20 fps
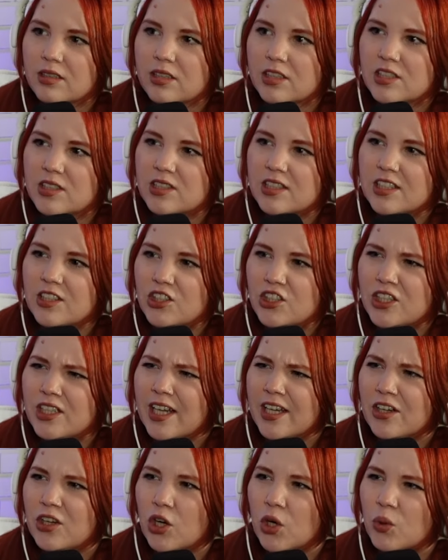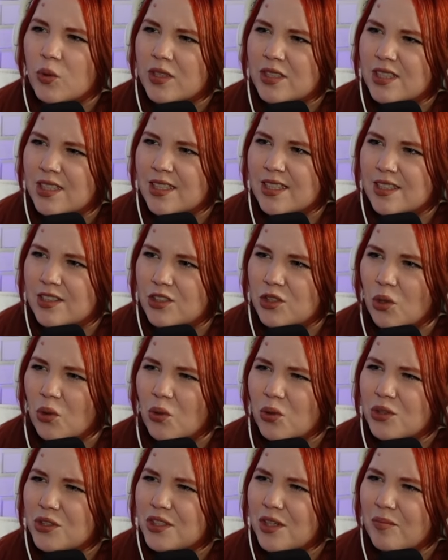Cause didn't she like go into his
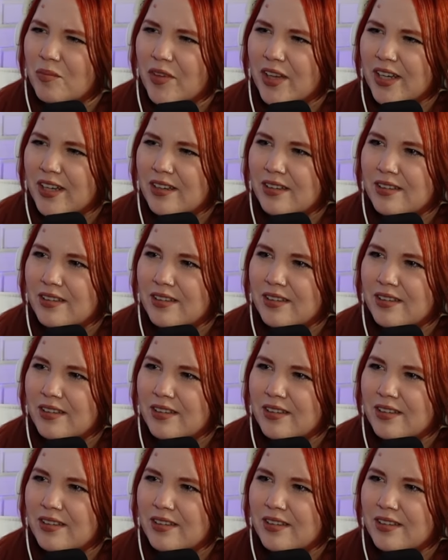soul or something?